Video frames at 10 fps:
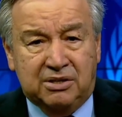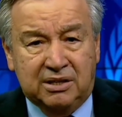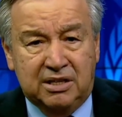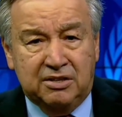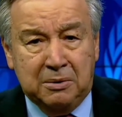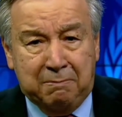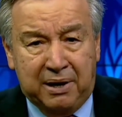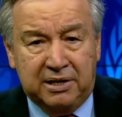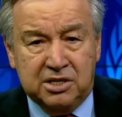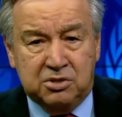agreed in
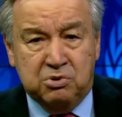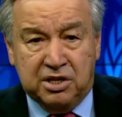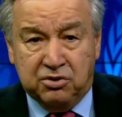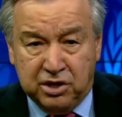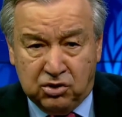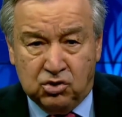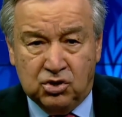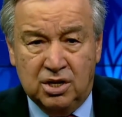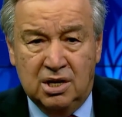Paris within reach,